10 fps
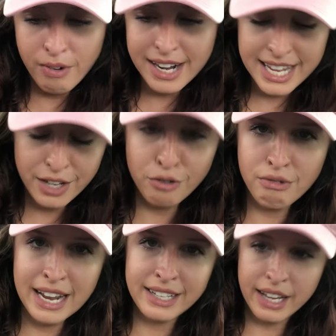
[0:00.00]
already
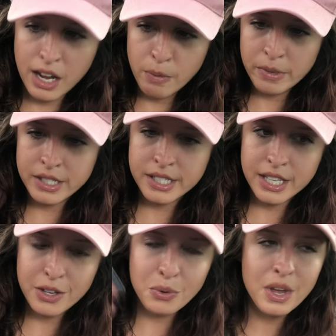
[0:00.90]
ingrained like i almost
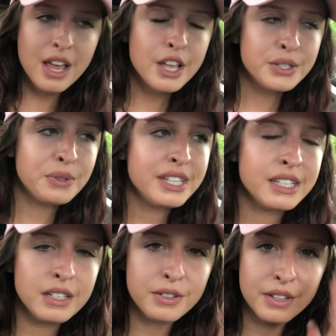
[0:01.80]
see you so this
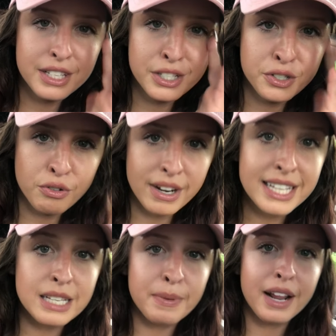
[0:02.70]
could this is
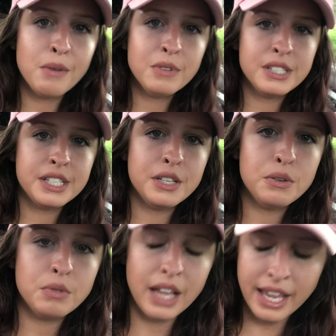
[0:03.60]
crazy but i almost see
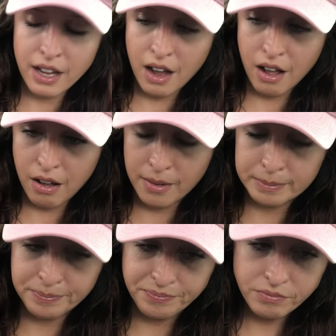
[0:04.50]
you like um